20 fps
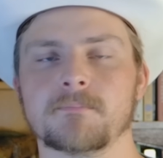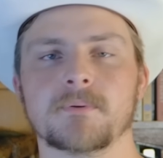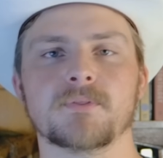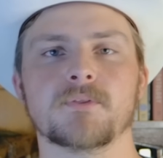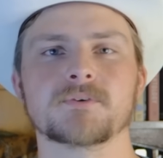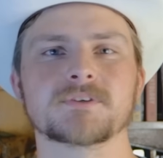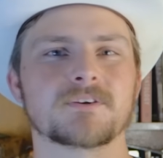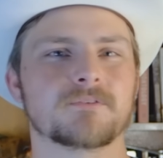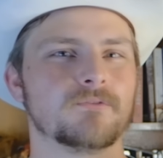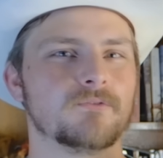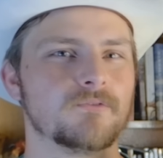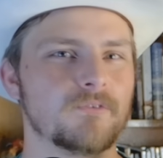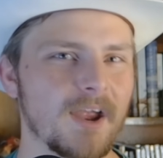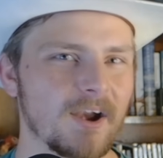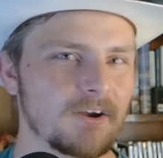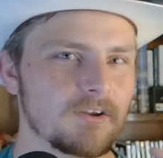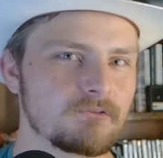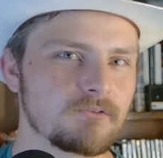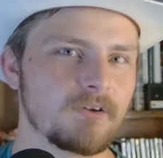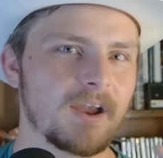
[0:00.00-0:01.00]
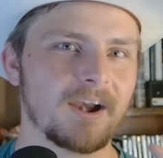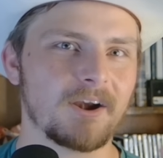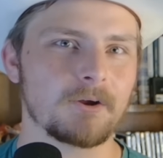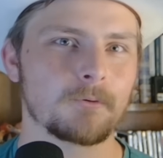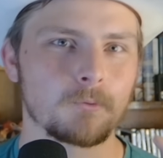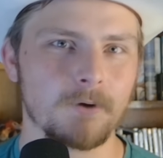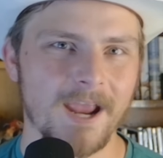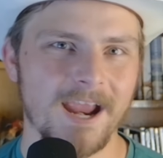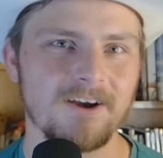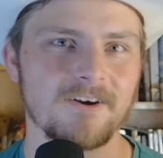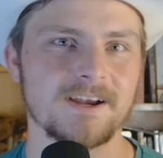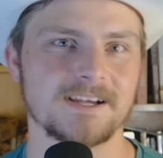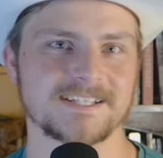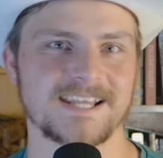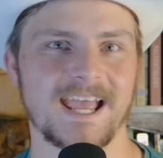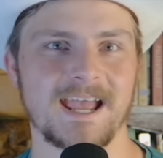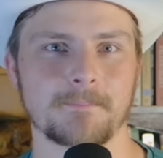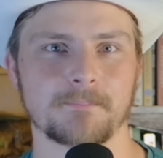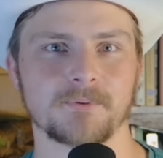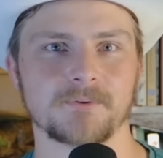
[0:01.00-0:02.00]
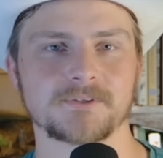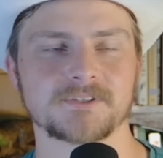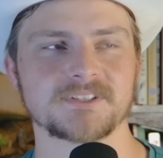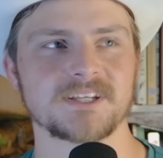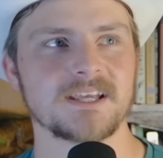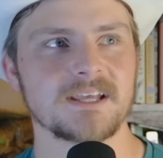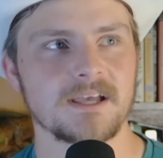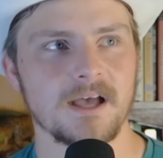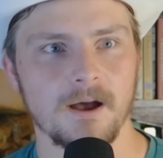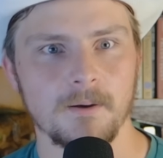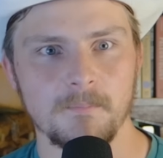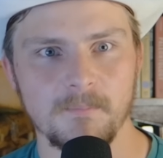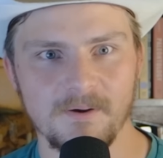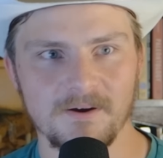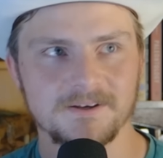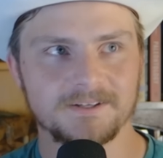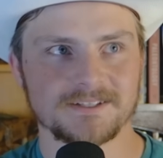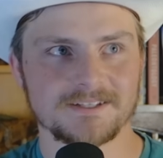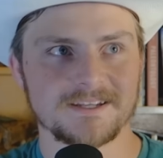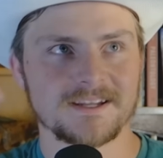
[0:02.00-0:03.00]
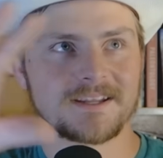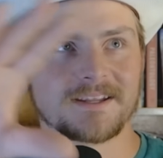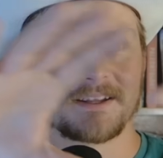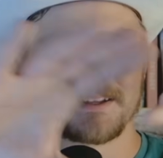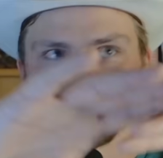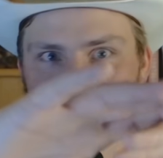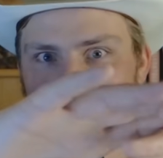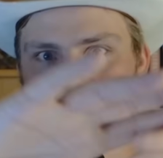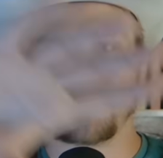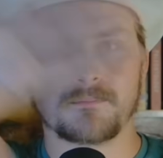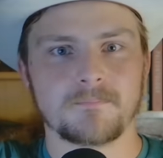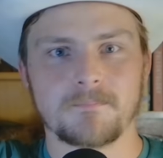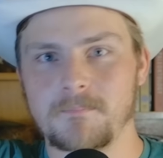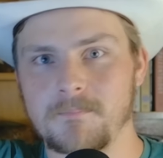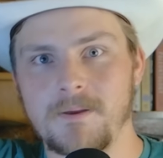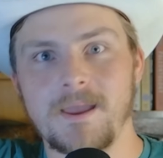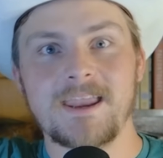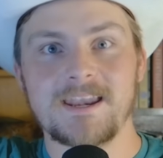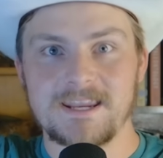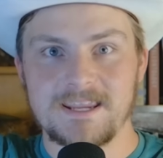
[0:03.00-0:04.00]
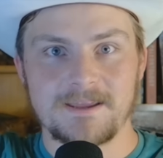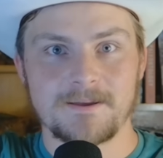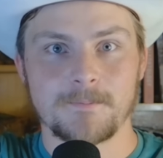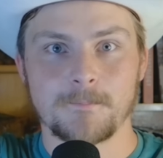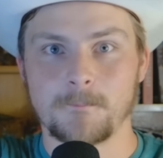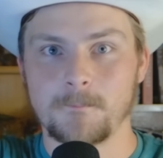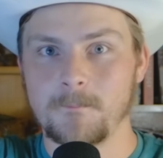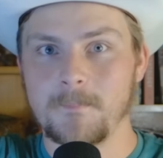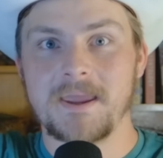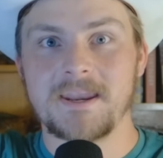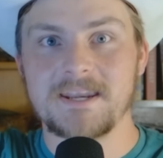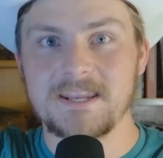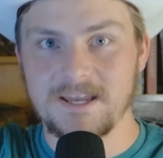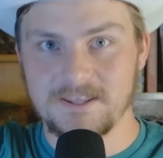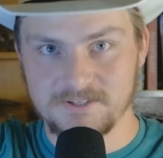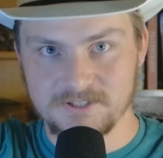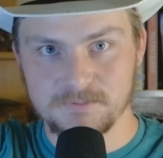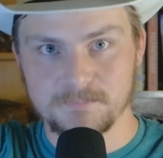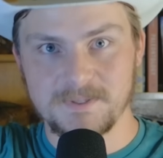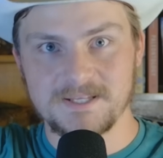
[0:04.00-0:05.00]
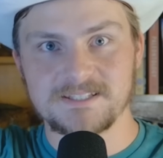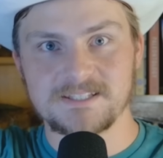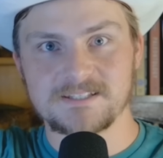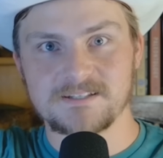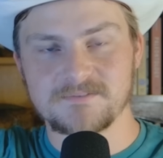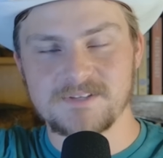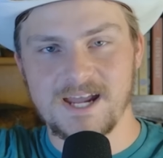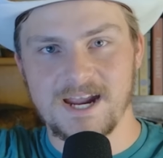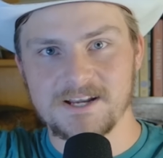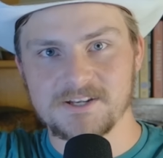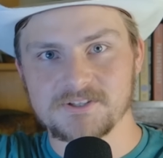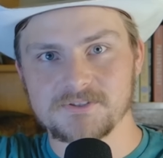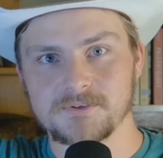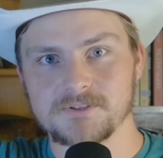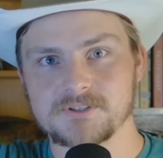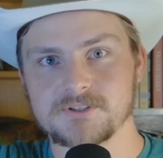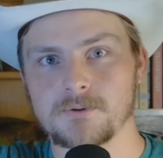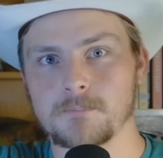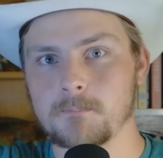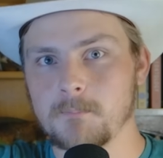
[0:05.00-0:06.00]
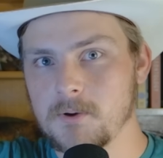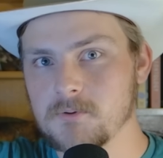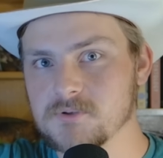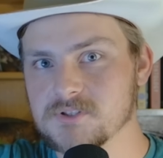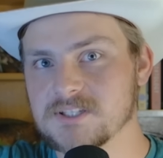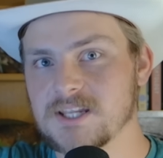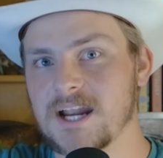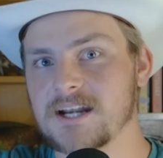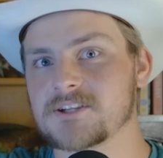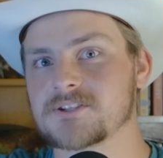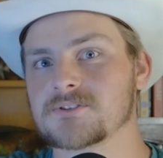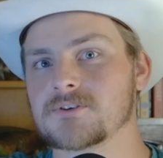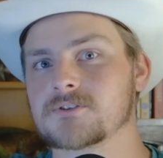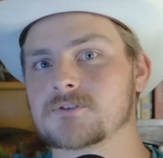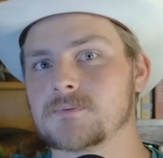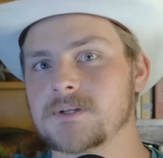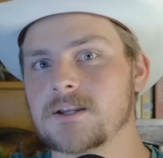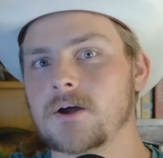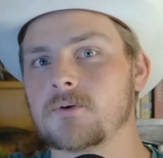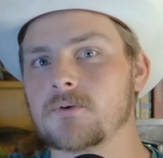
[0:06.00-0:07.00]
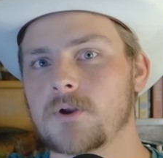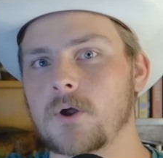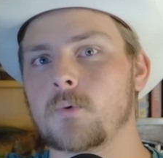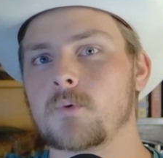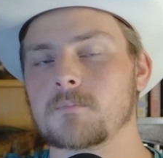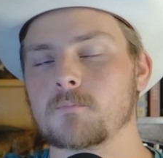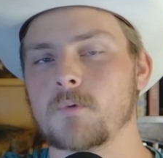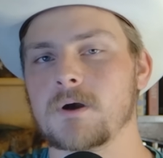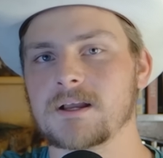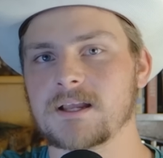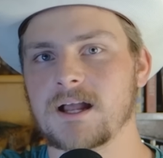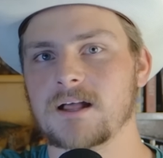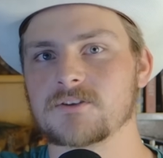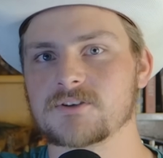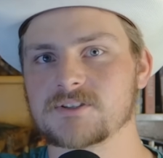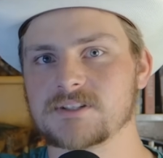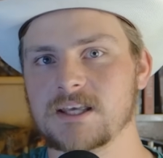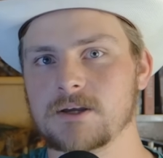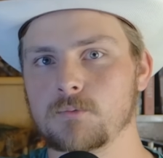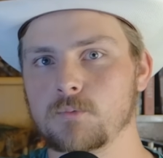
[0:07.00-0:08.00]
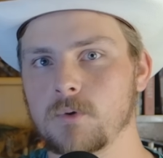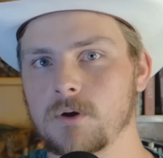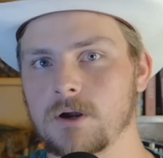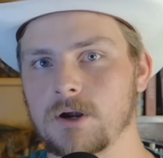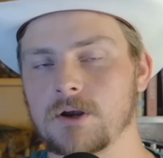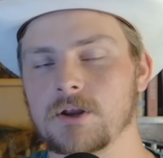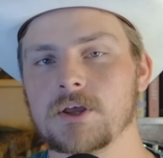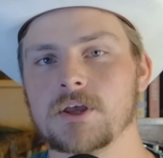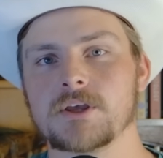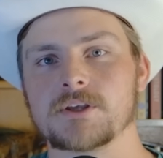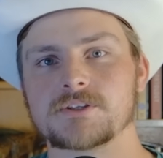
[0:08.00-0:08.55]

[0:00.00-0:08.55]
but those are very, very rare examples amongst many, many other species of dinosaurs. So most dinosaurs, we don't know what colors they were.